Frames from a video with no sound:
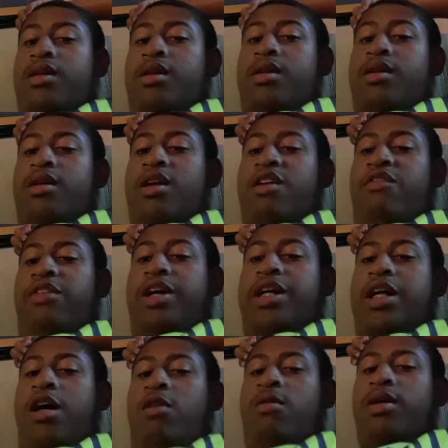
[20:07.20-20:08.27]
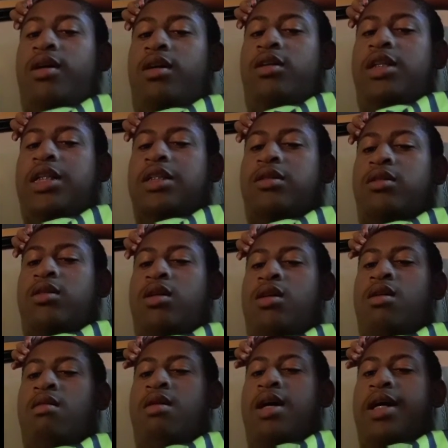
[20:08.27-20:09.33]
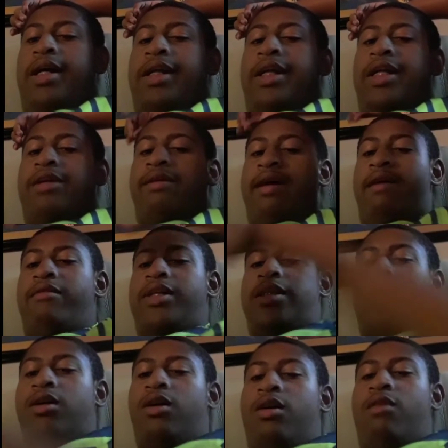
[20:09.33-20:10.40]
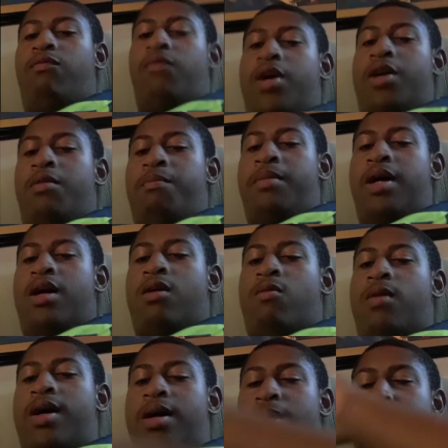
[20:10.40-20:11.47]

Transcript: they find out where Loki is going, and then you have this whole final battle where